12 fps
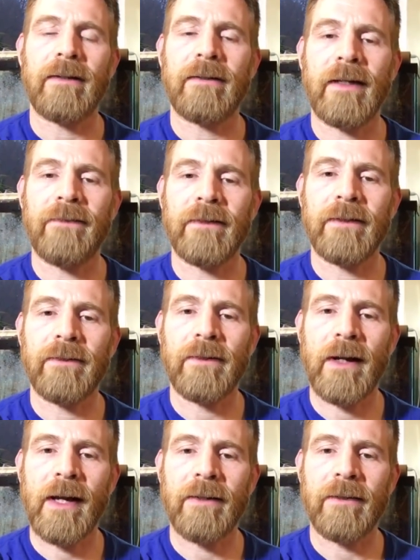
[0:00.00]
Definitely don't go
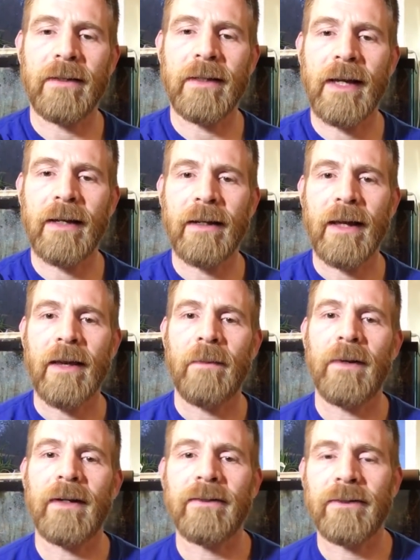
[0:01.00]
higher than that.
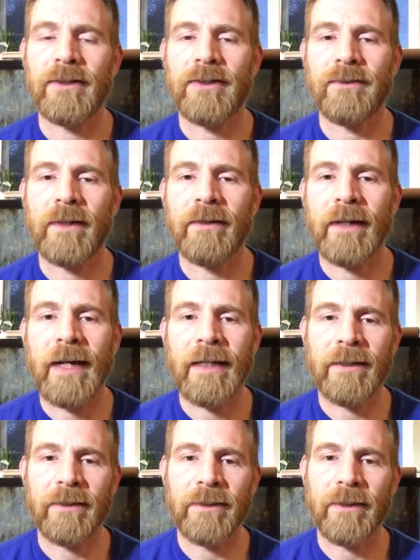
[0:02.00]
But just around
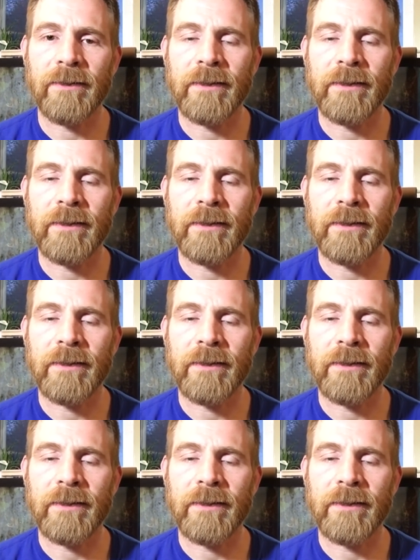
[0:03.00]
80 or so,